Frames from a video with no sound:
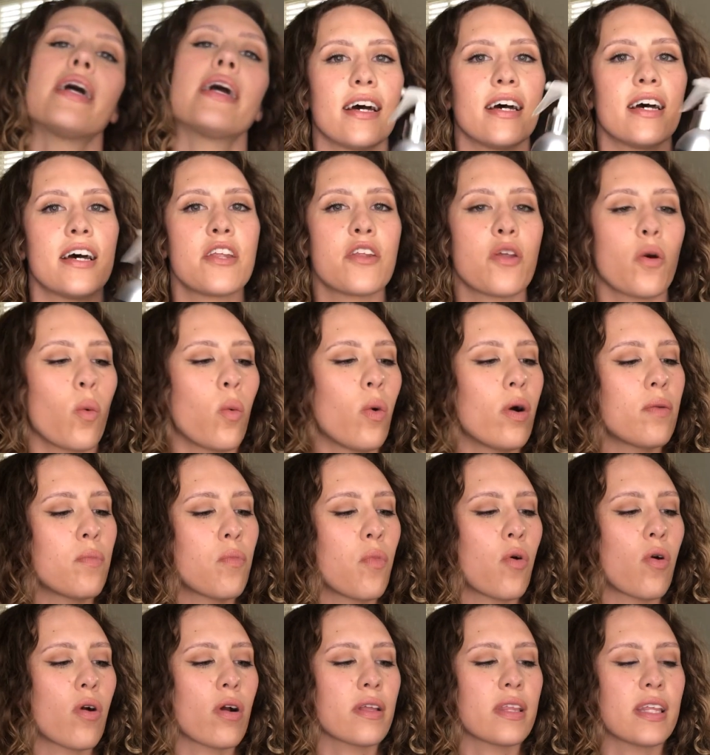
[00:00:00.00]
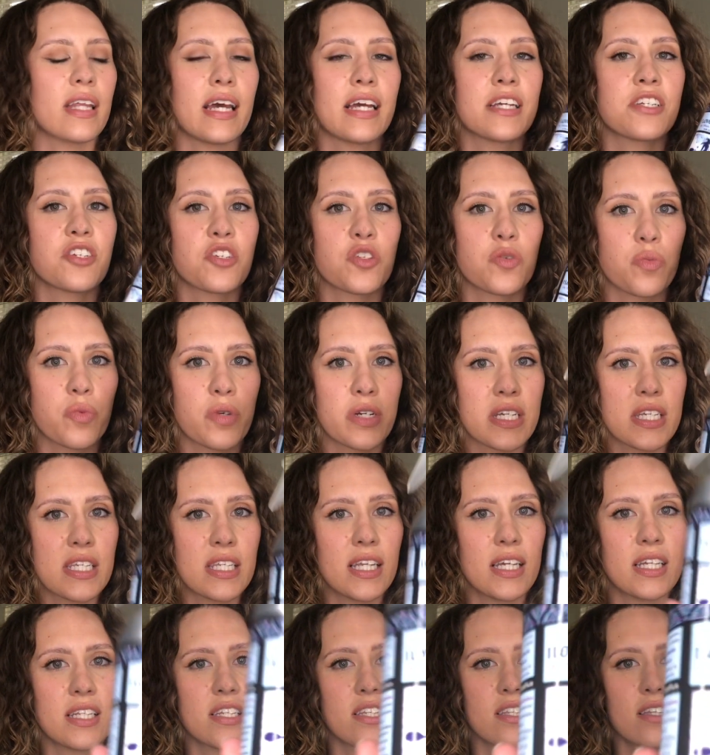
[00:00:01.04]
And one more that I just recently
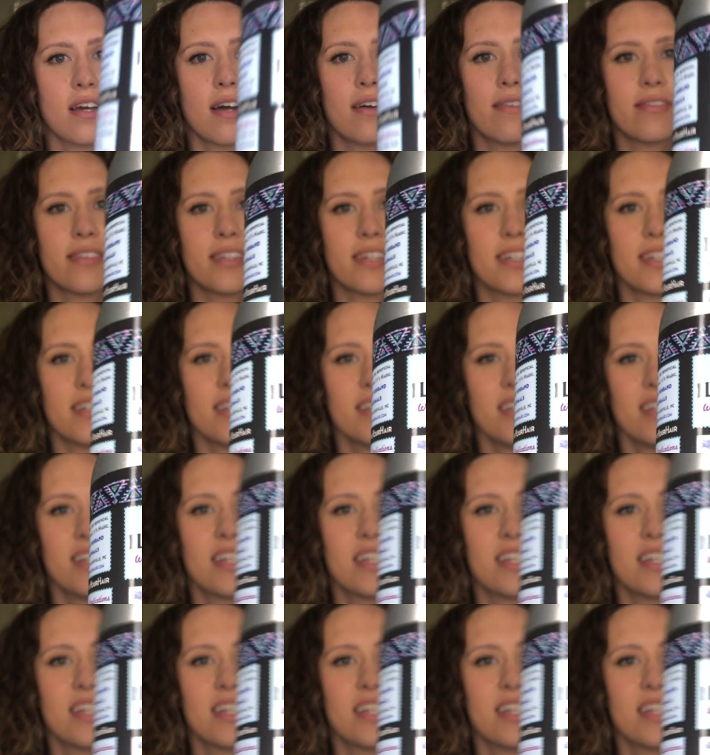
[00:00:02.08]
discovered